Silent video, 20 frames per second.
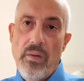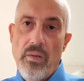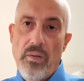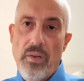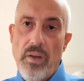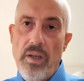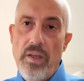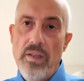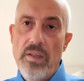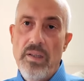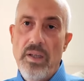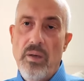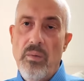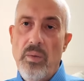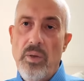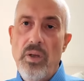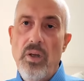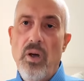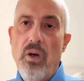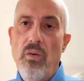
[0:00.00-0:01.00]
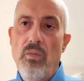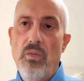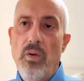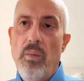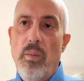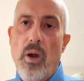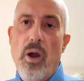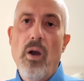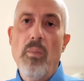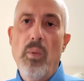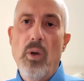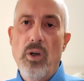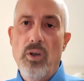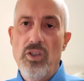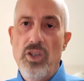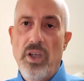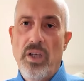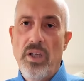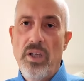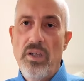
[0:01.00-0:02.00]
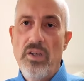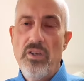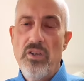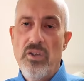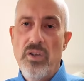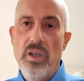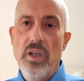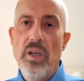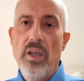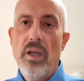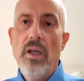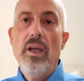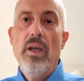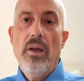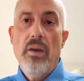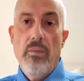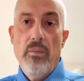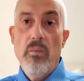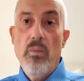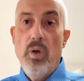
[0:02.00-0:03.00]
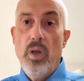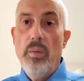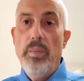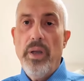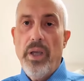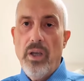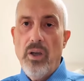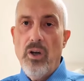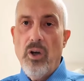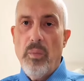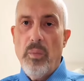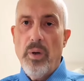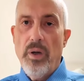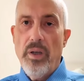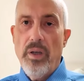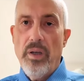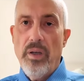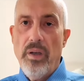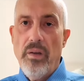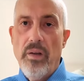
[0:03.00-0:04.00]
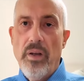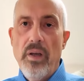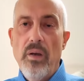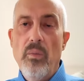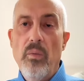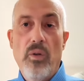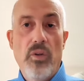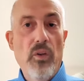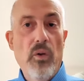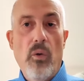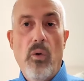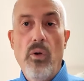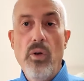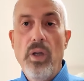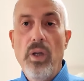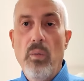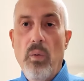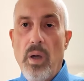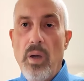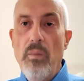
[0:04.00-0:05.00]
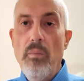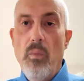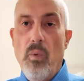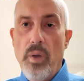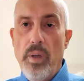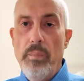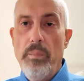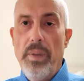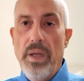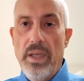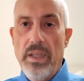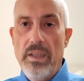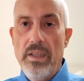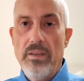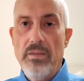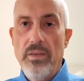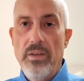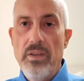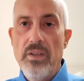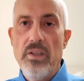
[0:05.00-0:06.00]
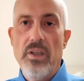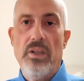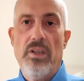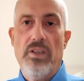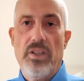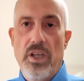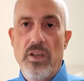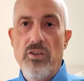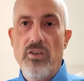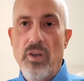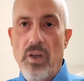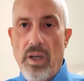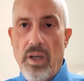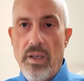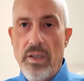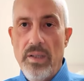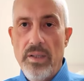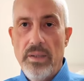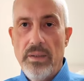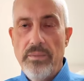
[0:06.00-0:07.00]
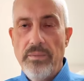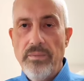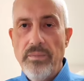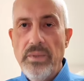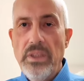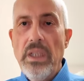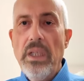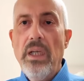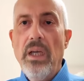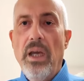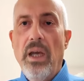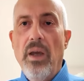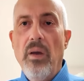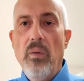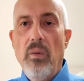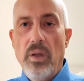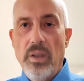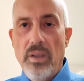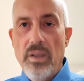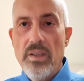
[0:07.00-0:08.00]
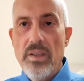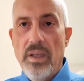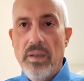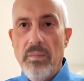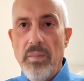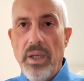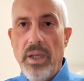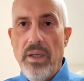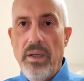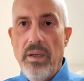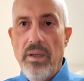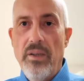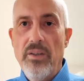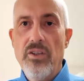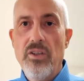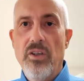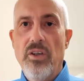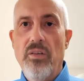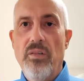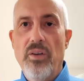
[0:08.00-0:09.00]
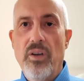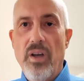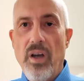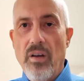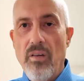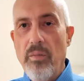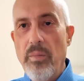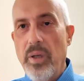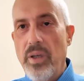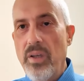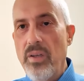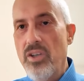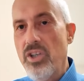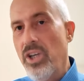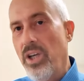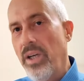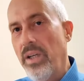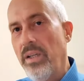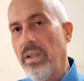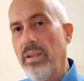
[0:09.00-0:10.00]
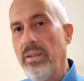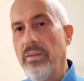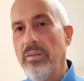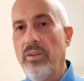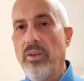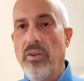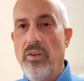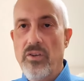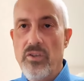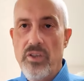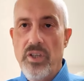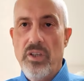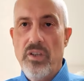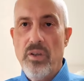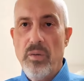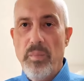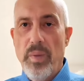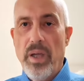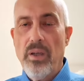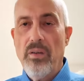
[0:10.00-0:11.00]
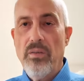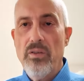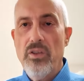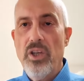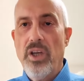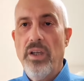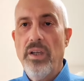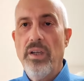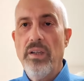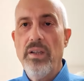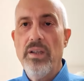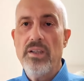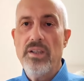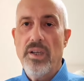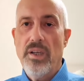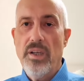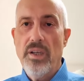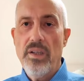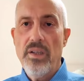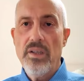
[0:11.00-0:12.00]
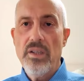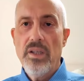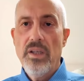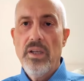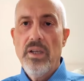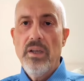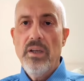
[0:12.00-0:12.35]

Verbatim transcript: things that we know from our blockchain industry will be incorporated in there with the only one big difference it's centralized. And what does that mean? So, if the government in China or the Central Bank of China decides